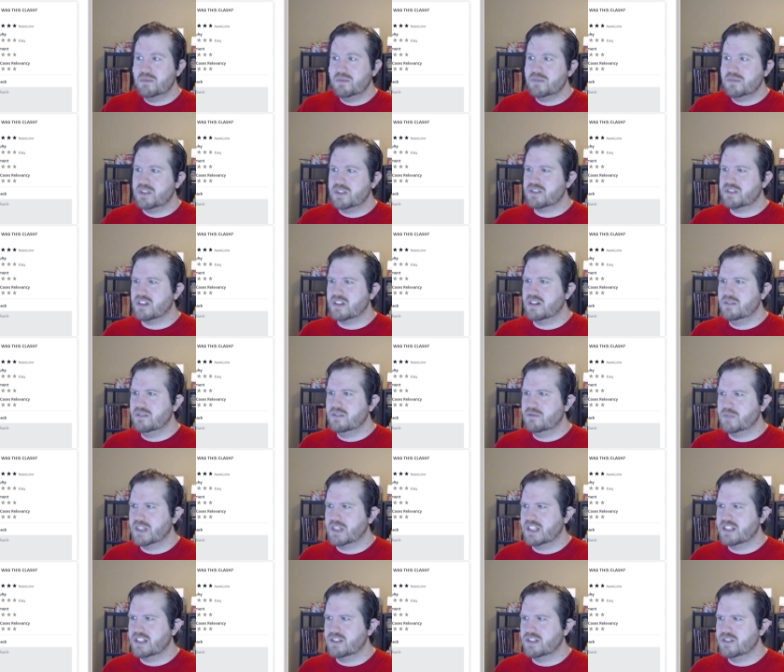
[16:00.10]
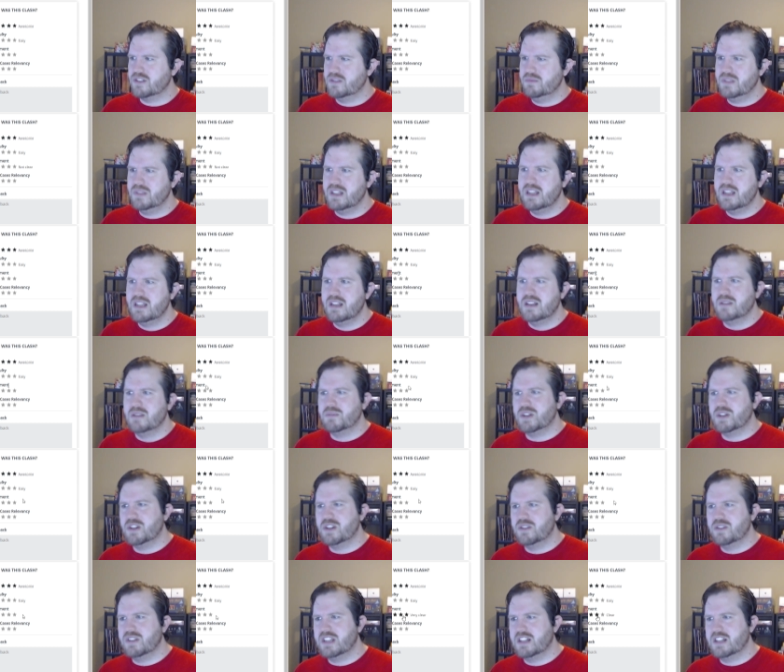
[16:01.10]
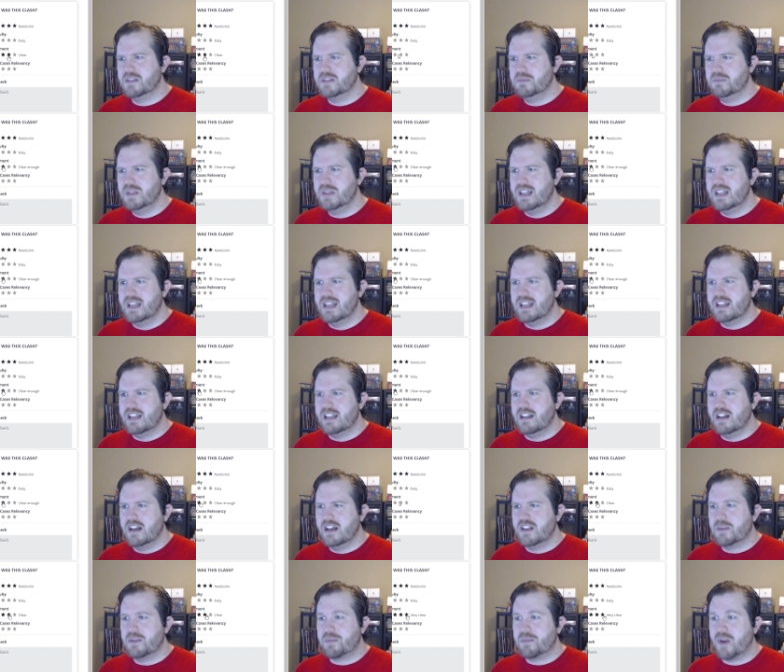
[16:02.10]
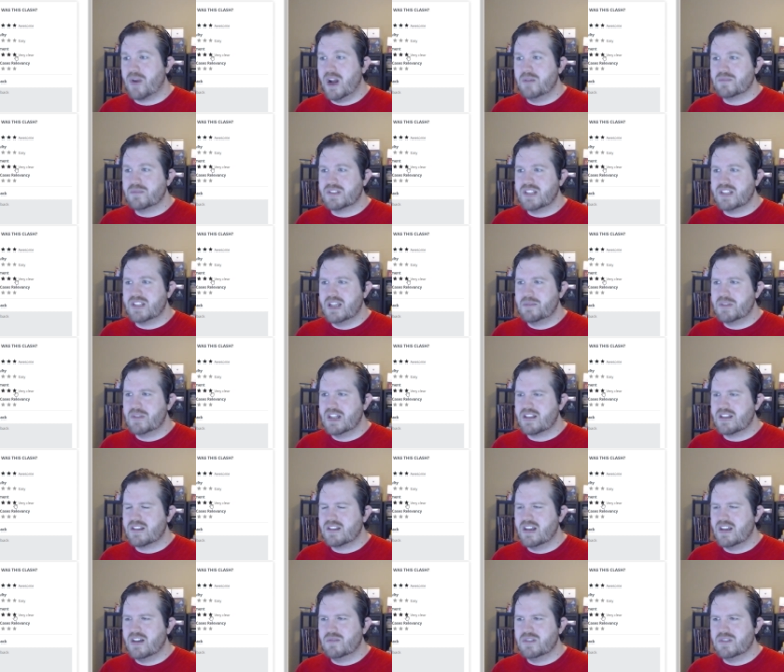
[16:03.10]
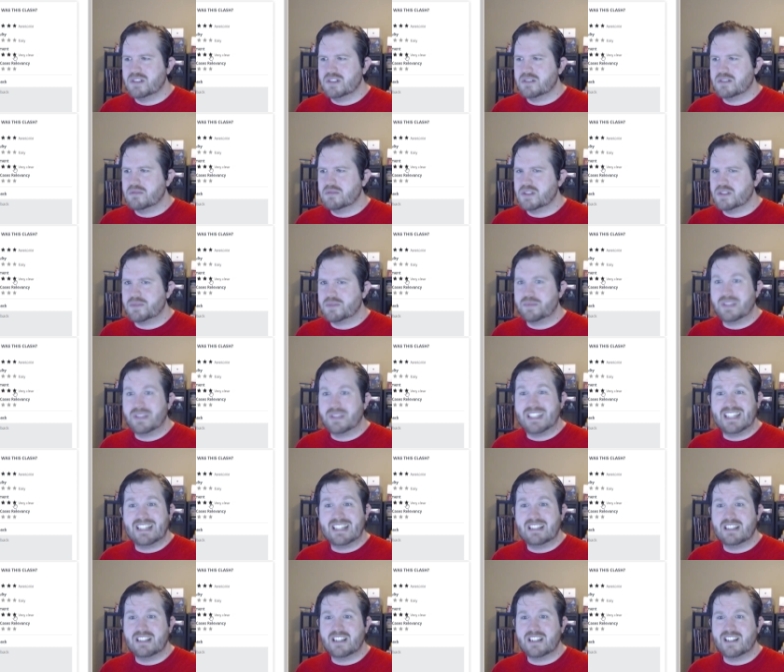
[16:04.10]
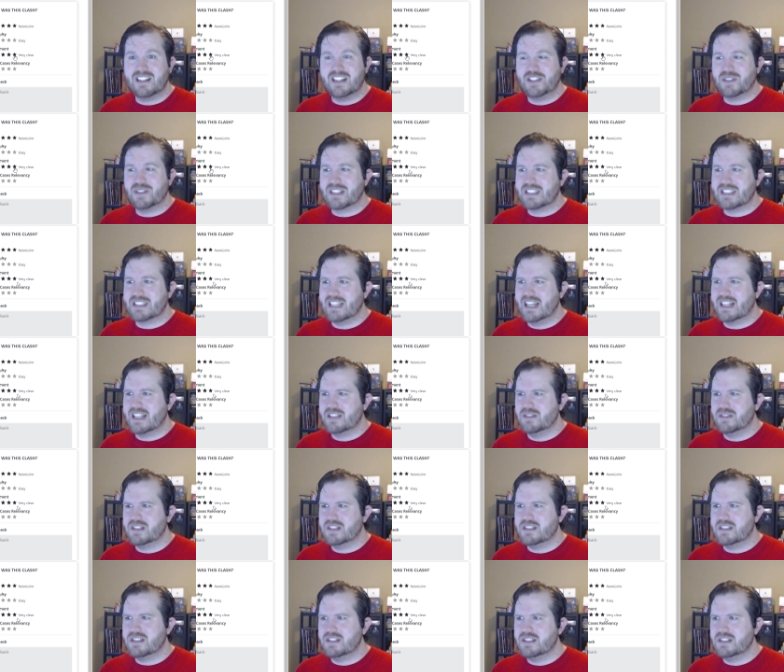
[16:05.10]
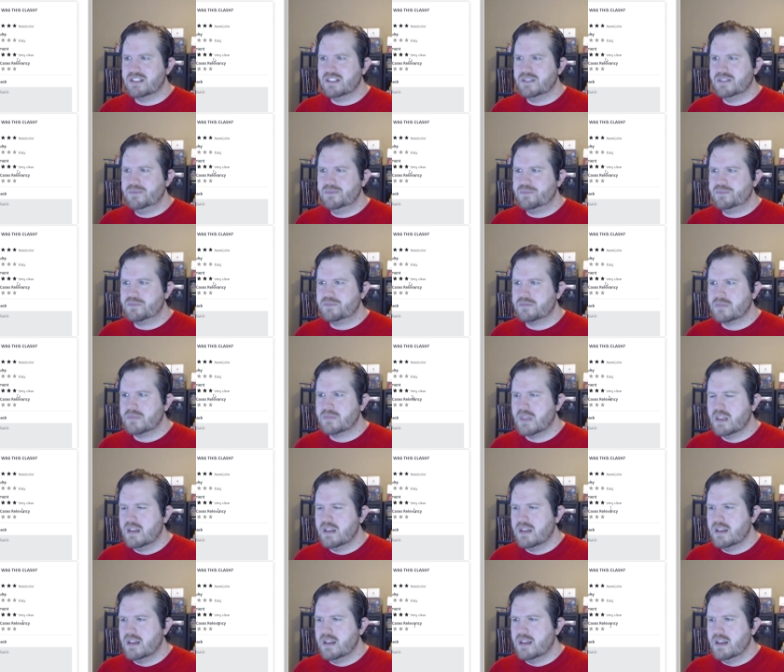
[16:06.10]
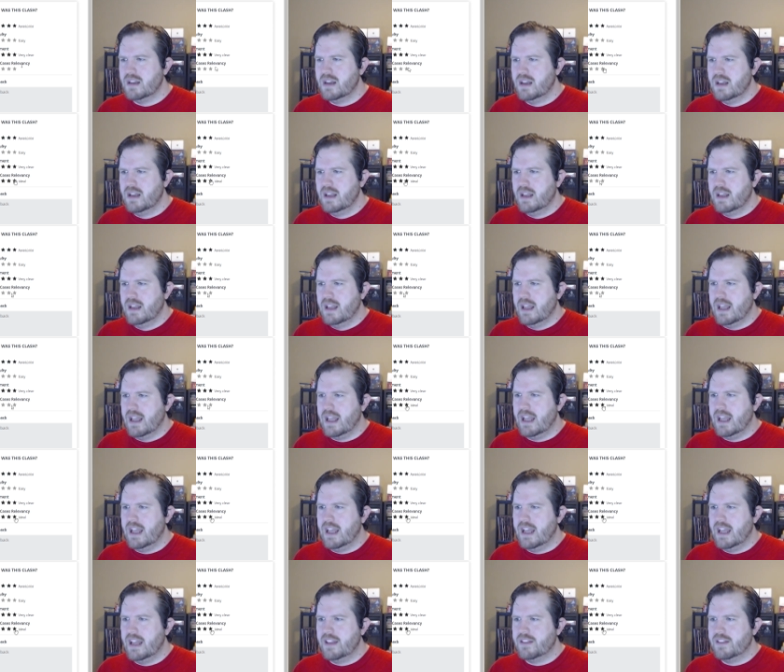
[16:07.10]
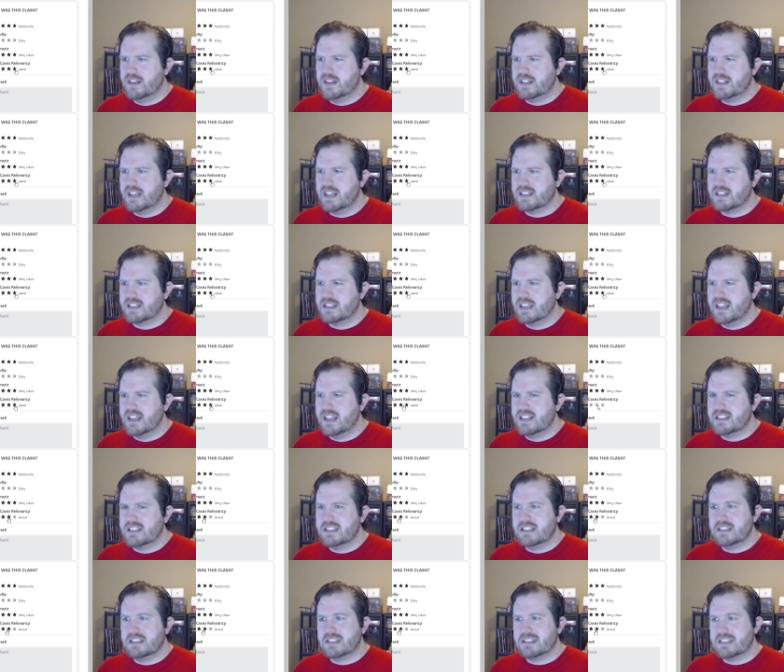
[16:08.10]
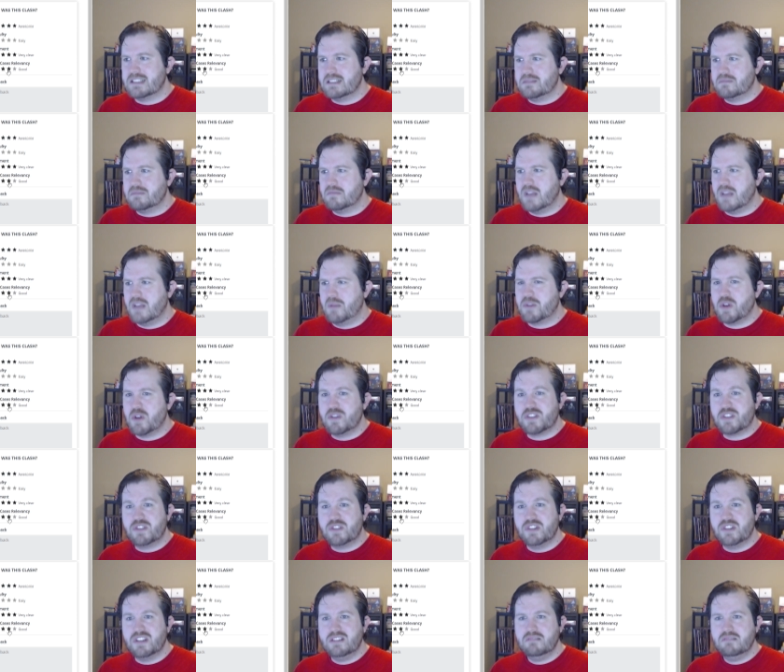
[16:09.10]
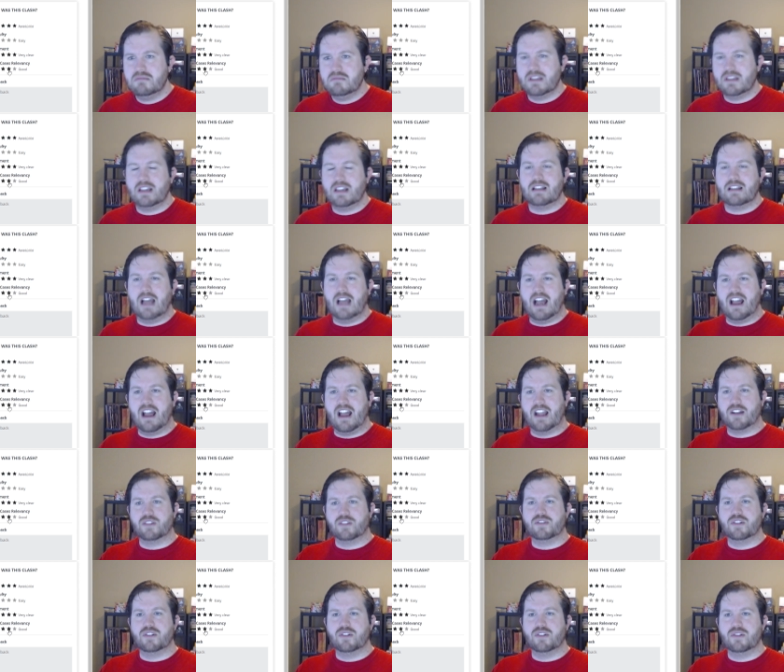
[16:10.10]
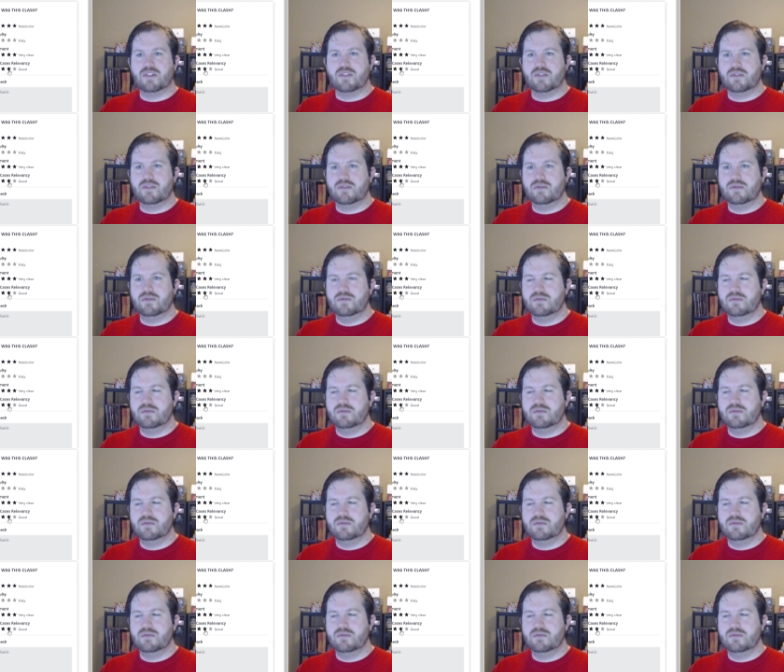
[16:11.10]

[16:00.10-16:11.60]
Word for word: You saw we can do them. You don't need them. The problem statement I thought was plenty clear. I knew exactly what to do. And the test cases, I'm gonna go with good. I don't know.